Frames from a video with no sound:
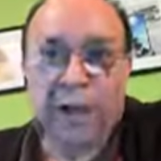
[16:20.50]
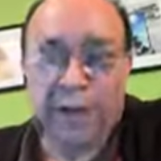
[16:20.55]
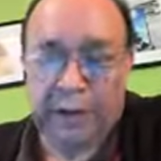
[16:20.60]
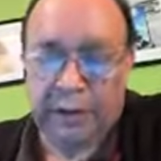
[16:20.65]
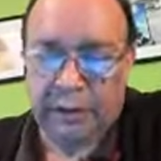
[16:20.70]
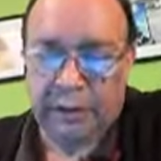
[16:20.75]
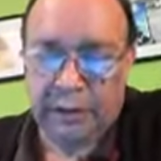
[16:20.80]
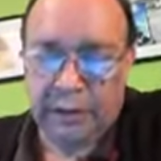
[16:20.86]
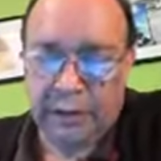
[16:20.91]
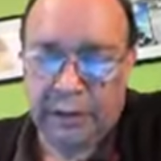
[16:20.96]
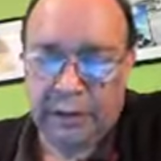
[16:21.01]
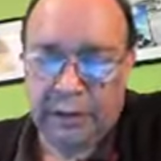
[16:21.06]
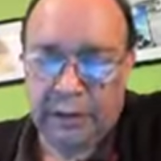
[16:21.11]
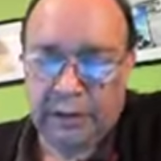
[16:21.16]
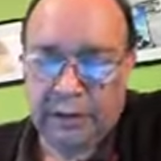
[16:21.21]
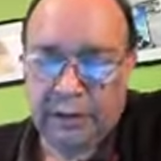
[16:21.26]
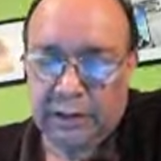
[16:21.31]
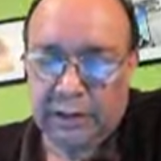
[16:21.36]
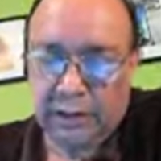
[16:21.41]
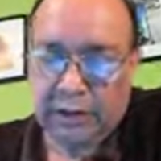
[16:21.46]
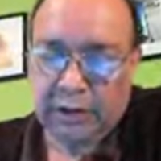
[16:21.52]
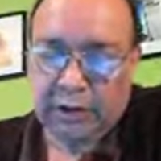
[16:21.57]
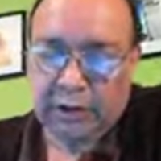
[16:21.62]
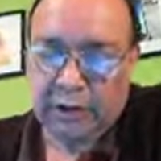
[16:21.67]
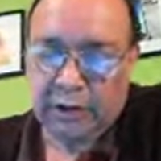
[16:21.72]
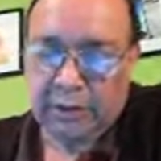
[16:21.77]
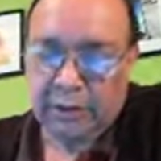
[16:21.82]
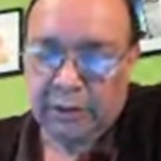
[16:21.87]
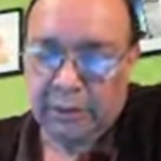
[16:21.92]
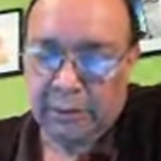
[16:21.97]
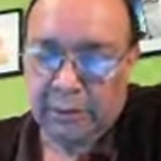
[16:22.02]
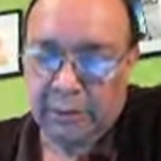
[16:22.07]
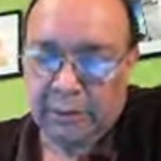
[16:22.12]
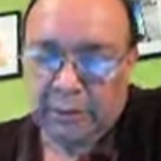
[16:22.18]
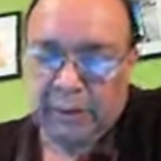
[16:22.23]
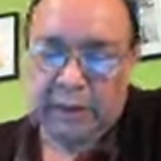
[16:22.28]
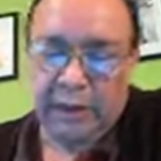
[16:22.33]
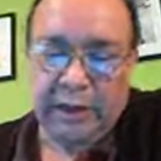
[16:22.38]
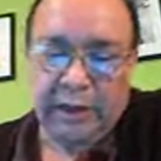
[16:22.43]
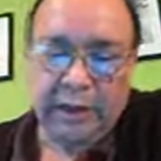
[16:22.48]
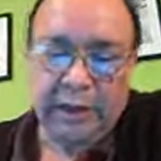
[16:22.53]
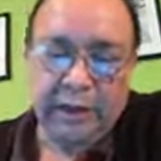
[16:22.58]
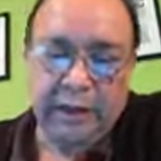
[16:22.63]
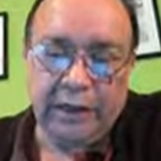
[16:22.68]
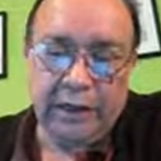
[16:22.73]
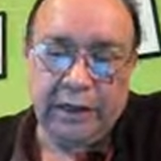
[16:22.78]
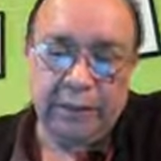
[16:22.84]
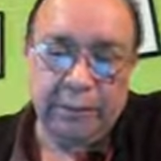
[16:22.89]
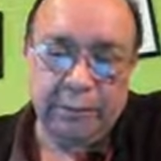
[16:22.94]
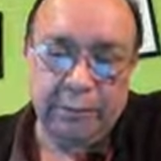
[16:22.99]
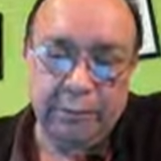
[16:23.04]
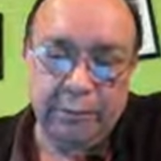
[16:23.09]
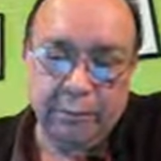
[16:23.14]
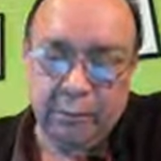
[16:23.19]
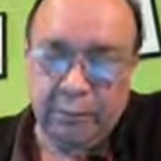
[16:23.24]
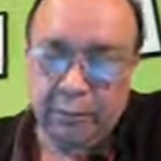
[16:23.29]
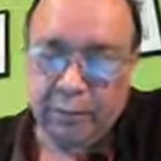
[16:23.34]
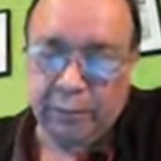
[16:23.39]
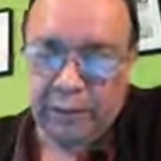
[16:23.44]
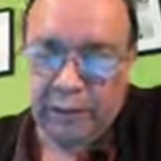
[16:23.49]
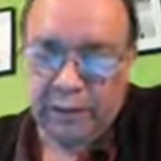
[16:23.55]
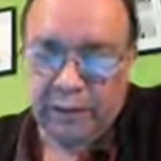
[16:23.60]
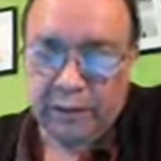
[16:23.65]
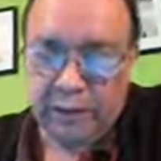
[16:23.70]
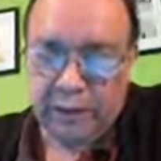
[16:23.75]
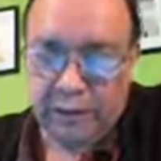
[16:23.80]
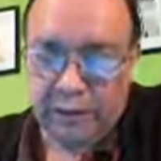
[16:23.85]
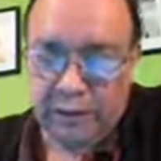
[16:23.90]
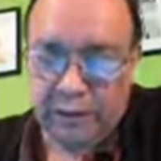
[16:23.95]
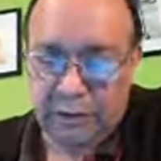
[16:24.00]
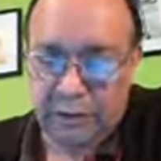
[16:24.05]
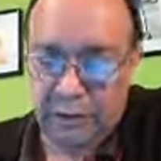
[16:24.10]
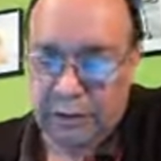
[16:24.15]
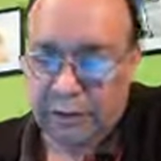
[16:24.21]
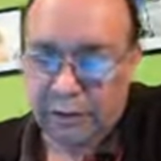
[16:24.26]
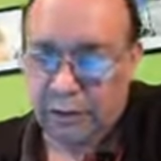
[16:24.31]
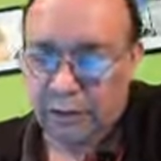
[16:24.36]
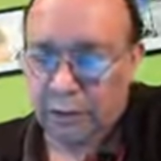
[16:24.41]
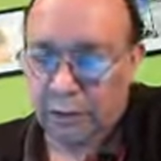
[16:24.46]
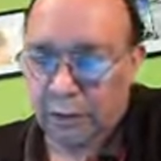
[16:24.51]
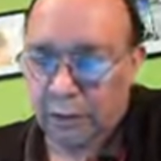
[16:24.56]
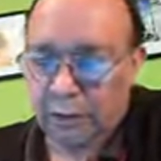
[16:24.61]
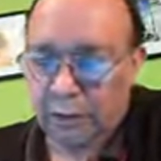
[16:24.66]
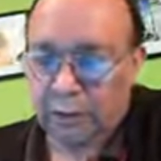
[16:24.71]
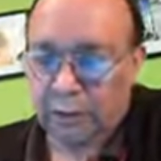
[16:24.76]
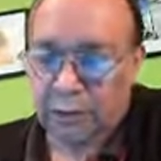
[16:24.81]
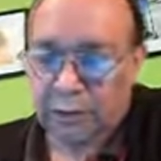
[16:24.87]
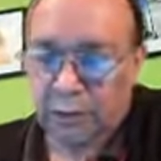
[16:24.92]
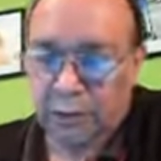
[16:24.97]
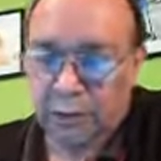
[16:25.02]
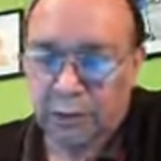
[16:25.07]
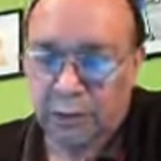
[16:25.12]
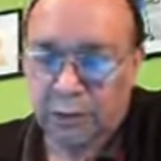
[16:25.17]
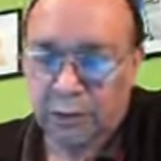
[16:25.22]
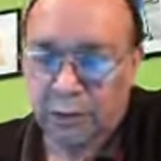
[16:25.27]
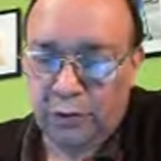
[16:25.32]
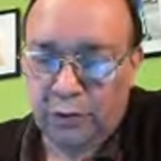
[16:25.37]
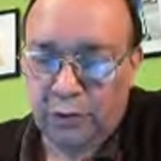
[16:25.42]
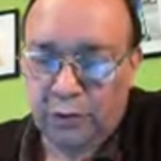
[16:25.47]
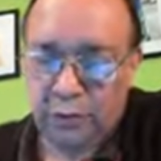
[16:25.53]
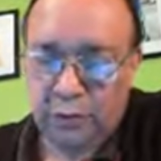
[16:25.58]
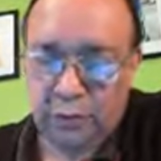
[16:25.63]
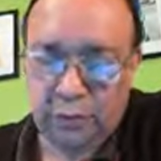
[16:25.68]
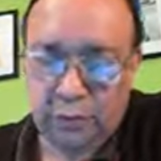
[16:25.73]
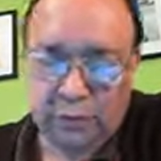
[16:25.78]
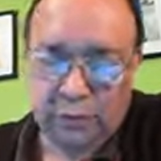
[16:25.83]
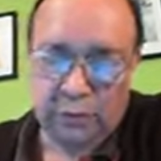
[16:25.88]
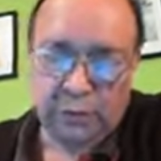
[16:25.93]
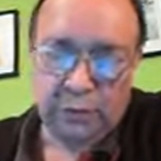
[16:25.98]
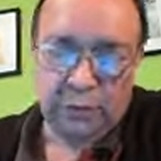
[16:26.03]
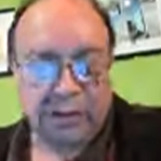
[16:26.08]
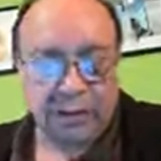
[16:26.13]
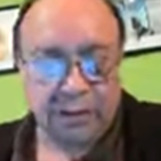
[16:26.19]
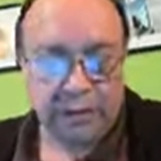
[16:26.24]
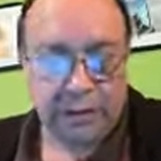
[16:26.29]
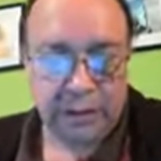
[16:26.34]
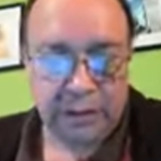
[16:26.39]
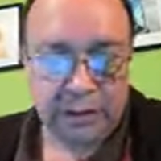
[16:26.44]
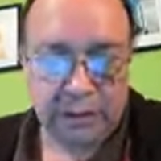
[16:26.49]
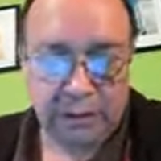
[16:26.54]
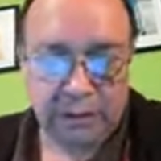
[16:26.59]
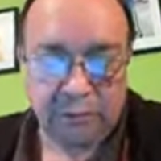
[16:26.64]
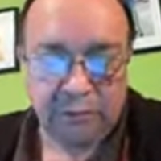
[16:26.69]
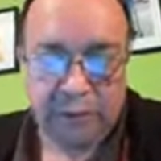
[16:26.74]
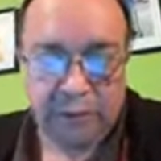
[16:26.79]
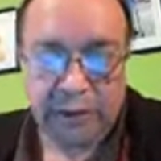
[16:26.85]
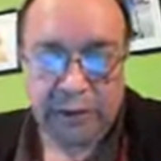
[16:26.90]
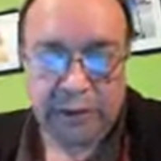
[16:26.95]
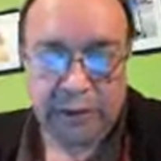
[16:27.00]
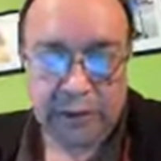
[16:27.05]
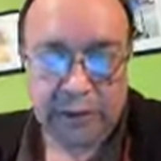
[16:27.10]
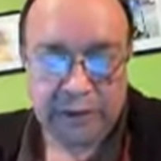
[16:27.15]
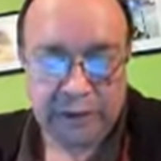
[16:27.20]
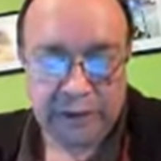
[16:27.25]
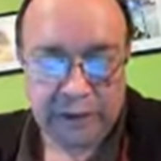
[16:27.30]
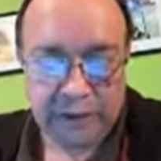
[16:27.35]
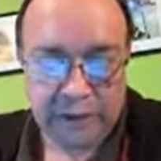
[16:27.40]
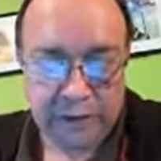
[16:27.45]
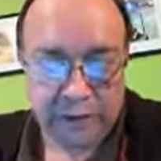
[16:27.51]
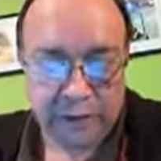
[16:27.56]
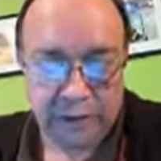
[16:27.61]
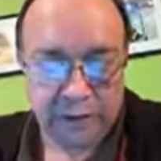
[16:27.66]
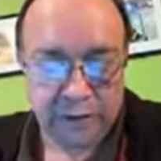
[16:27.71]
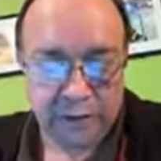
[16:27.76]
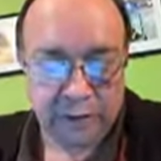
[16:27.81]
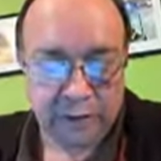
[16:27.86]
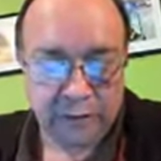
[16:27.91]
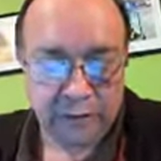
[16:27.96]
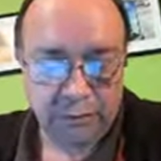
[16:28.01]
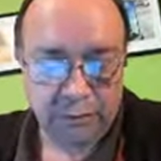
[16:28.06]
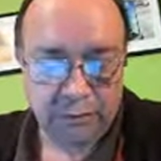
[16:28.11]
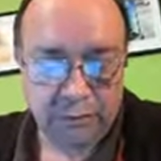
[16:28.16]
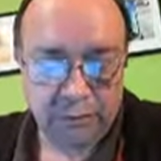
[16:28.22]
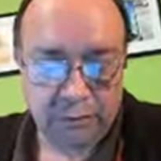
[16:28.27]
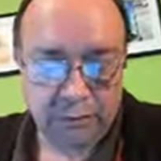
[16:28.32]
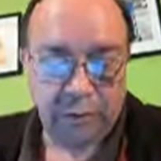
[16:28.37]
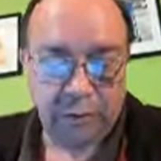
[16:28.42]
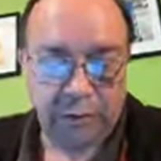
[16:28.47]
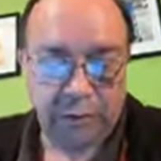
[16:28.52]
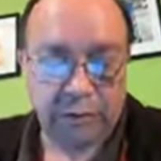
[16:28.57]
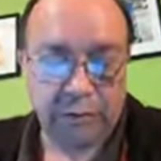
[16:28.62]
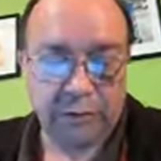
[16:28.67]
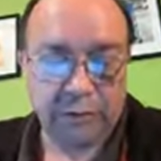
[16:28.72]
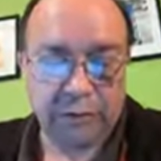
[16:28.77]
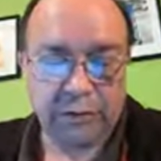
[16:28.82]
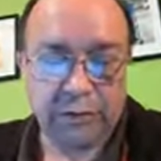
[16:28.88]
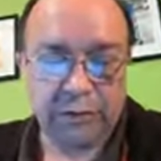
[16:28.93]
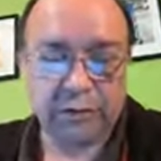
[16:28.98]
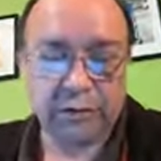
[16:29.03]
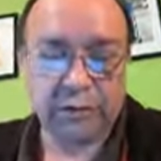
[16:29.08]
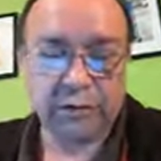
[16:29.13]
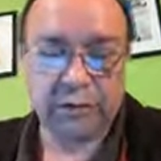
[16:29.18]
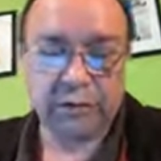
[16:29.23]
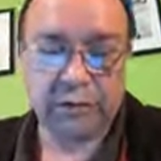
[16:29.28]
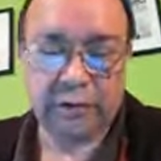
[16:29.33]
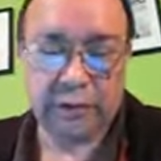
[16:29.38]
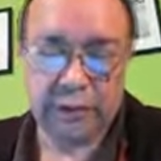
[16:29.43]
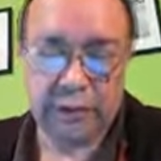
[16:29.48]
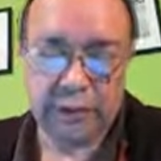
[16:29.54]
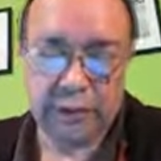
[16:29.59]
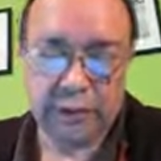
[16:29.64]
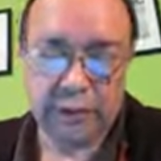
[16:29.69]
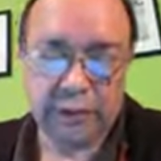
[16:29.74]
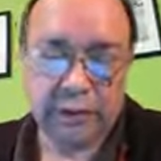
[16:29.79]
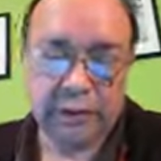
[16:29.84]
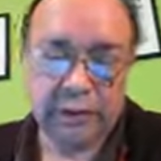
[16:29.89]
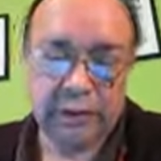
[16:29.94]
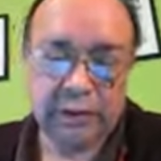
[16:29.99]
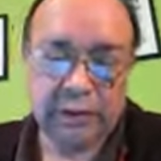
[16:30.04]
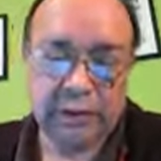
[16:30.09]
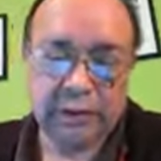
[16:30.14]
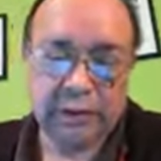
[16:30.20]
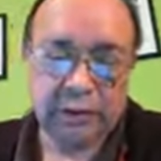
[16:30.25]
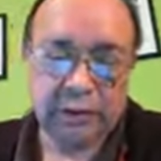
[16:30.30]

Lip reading: Okay, this is our free body diagram of the section that we are going to use. So this is our section with the reactions right there.